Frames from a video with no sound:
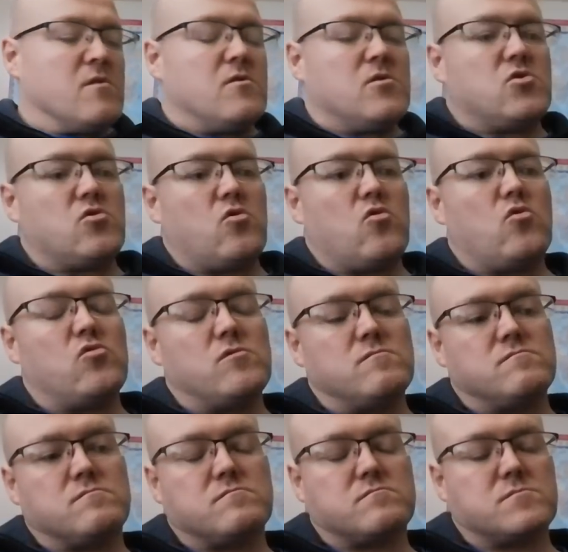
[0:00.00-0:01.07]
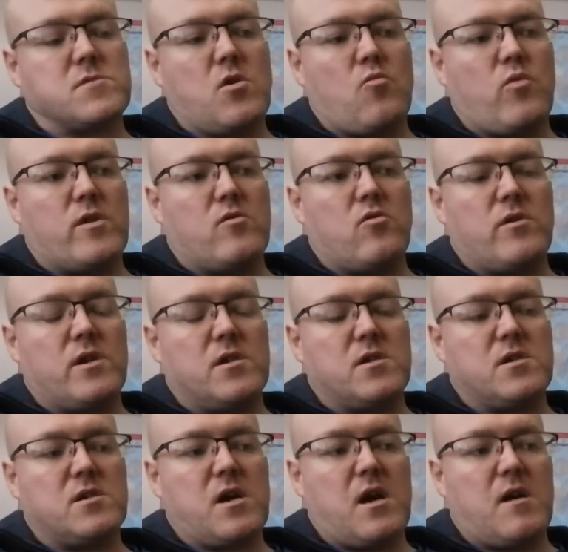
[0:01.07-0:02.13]
So, when all this
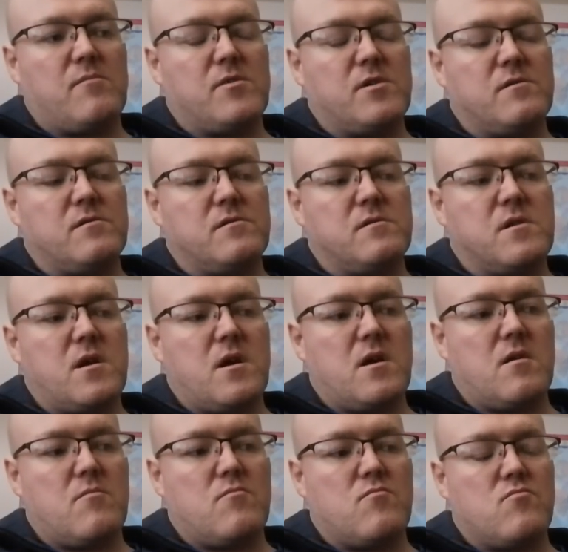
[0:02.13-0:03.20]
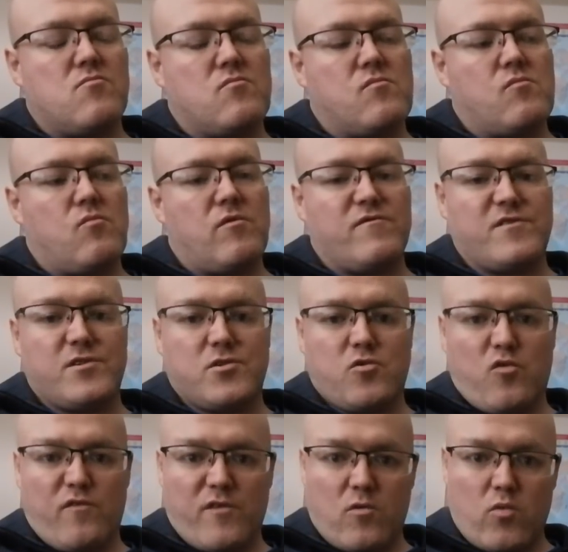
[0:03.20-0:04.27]
is happening, we've just
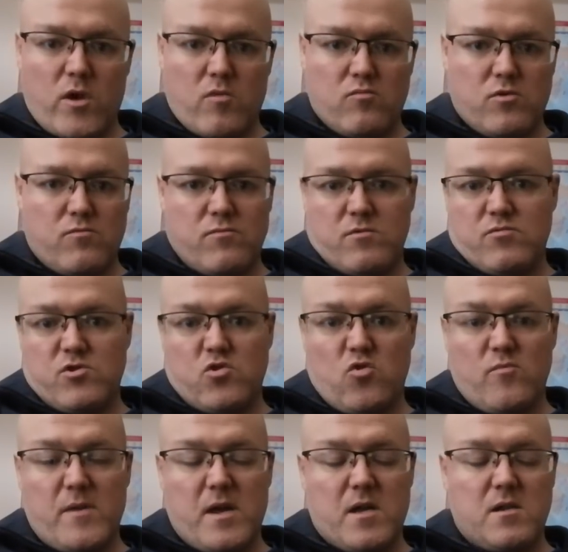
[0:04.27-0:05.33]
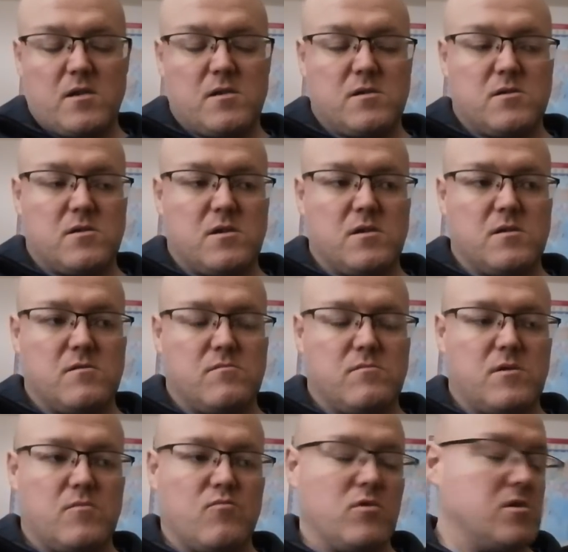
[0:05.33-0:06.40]
overwhelmed them. There was too many of us, right?
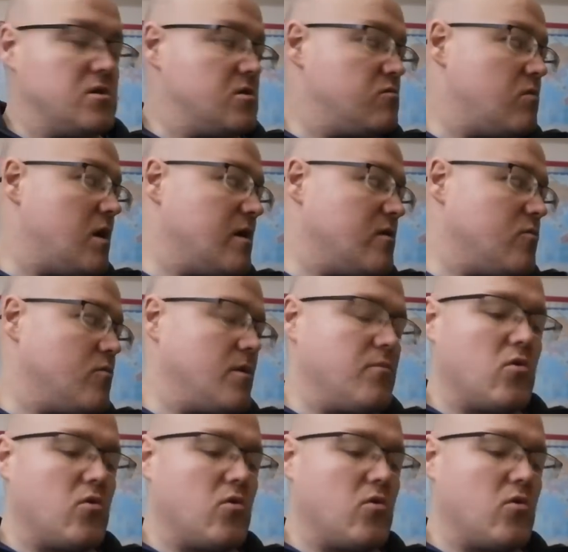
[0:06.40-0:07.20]
And we're just whacking them with